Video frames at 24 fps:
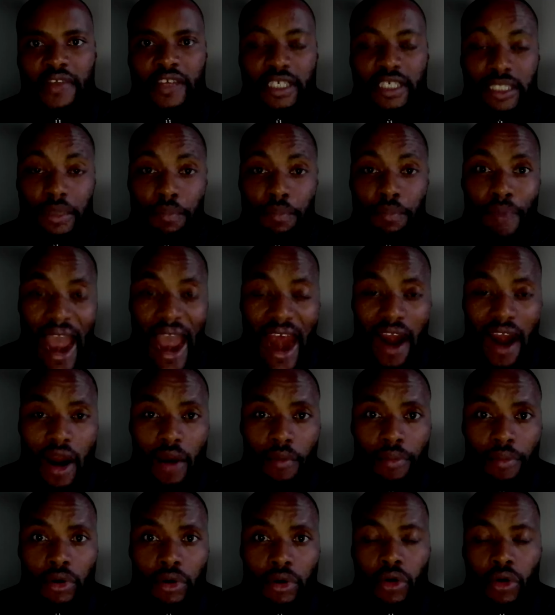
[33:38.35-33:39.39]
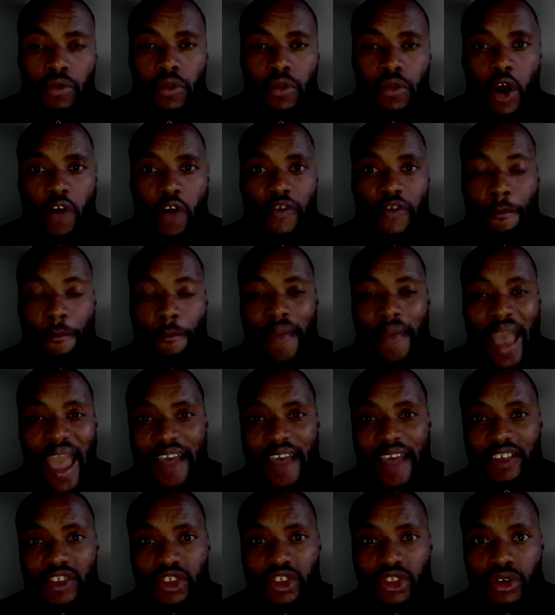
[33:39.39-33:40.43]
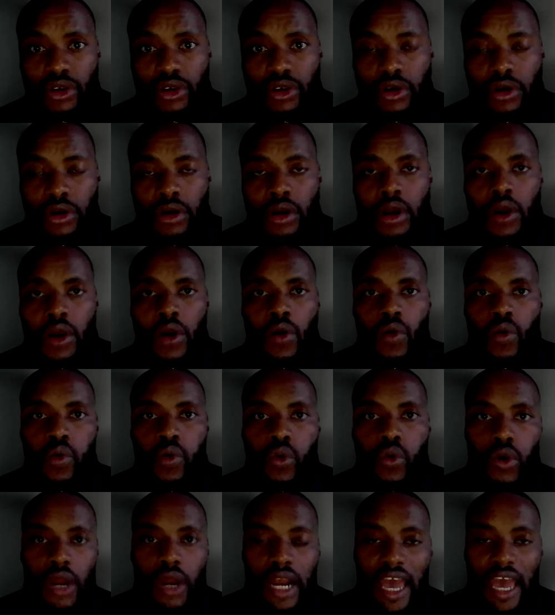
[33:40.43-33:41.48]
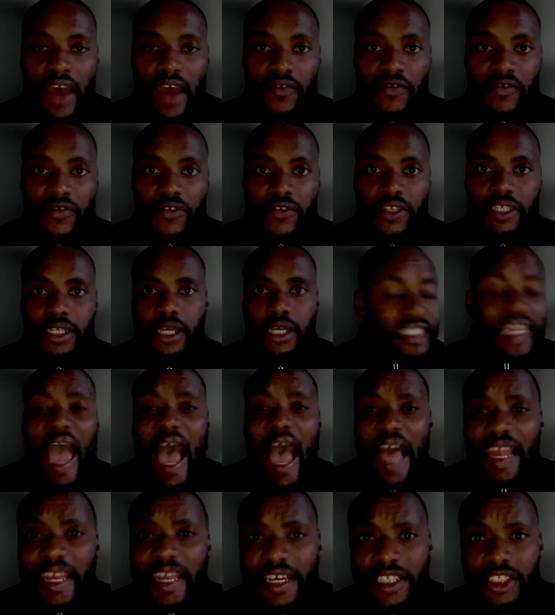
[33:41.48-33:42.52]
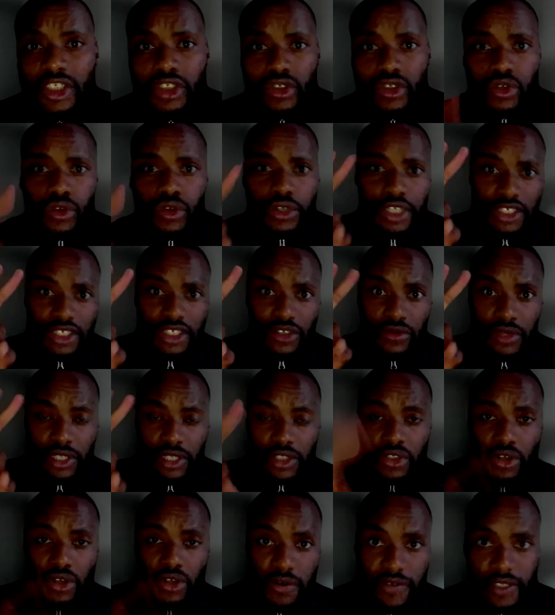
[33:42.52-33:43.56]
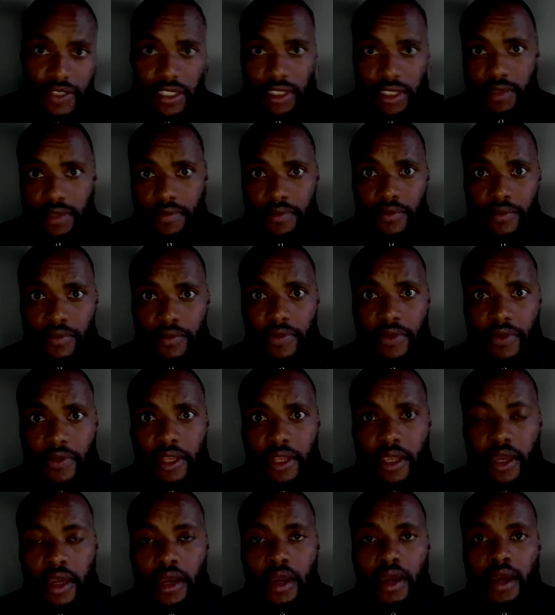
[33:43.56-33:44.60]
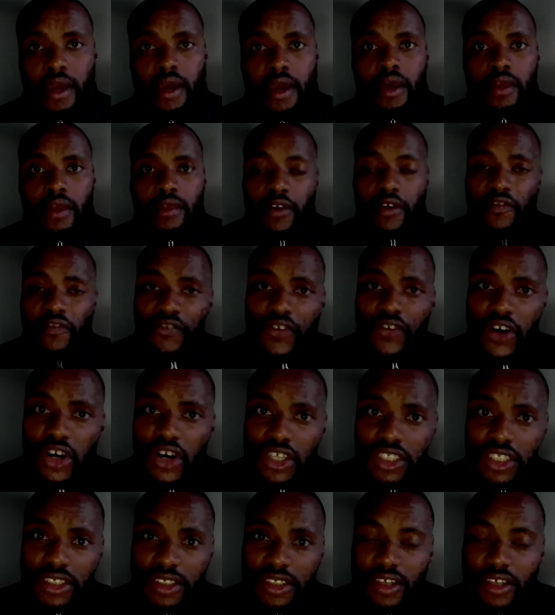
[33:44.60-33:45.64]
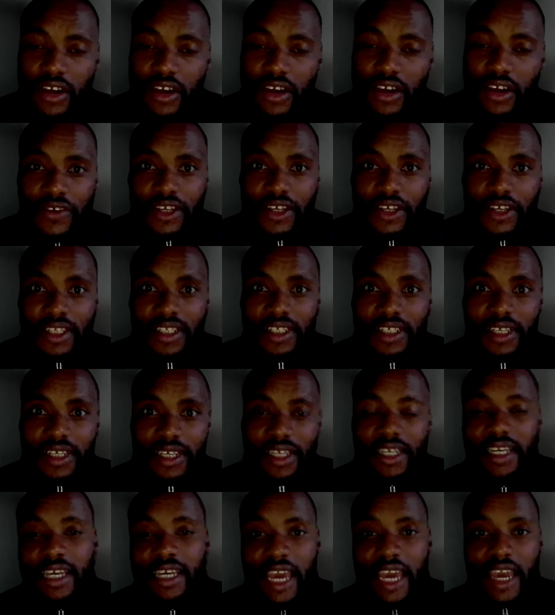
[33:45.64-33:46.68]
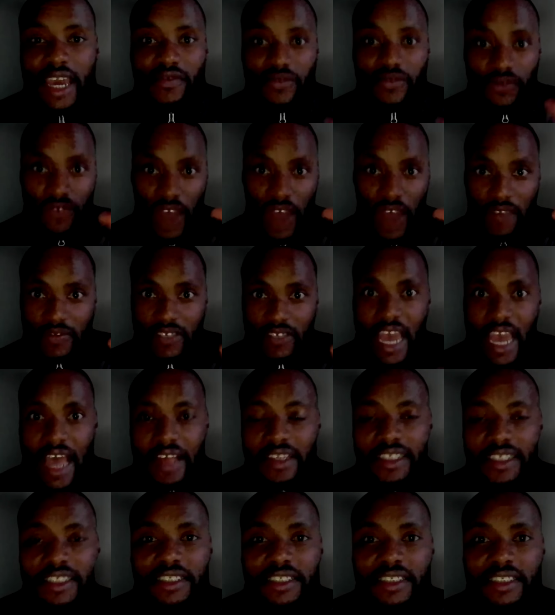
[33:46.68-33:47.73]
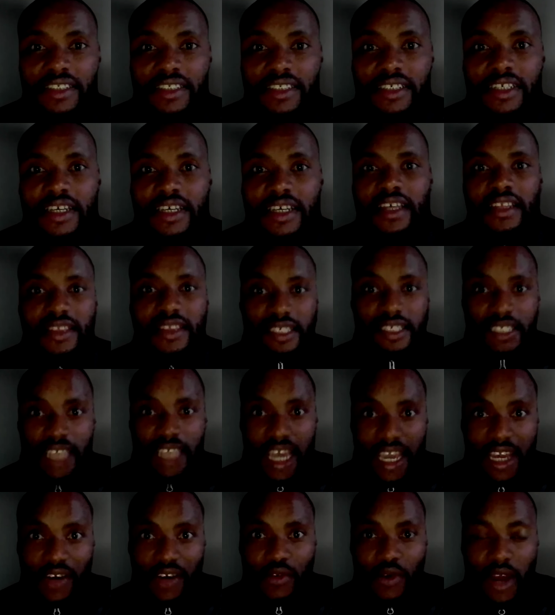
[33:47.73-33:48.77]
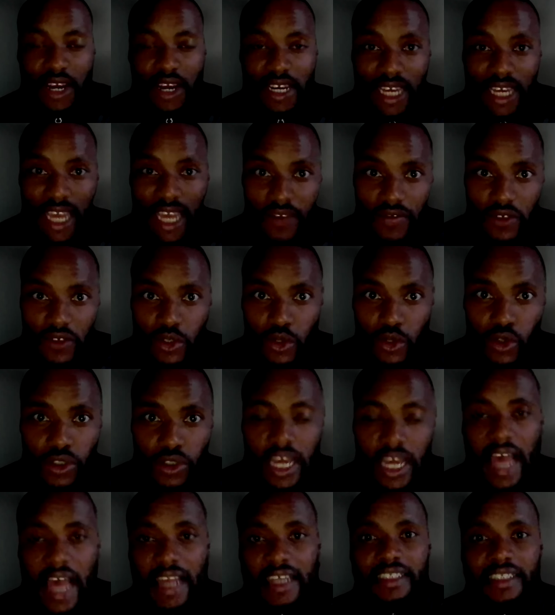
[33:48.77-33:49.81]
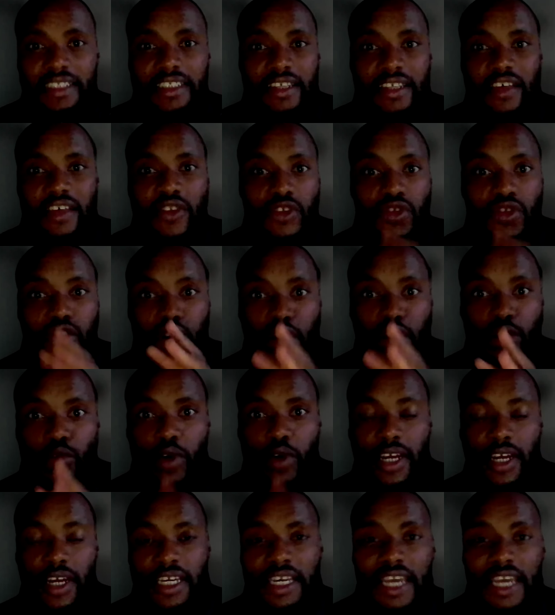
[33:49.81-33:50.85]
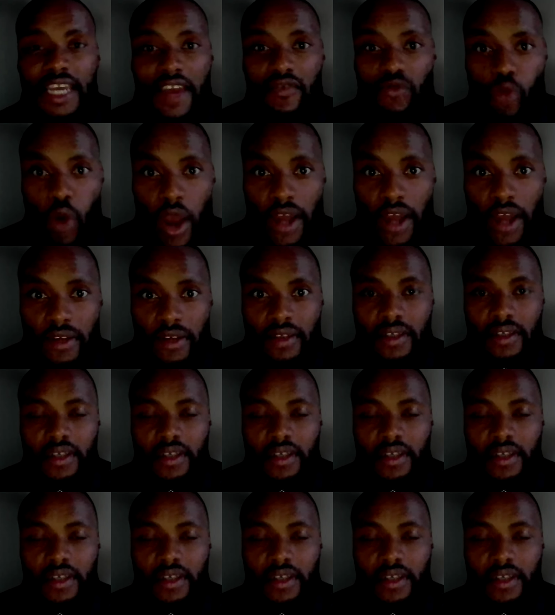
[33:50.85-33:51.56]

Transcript: there's a parable of a master who left talents to his three servants. The first servant he gave five talents, the second one he gave two talents, and then the third one he gave one.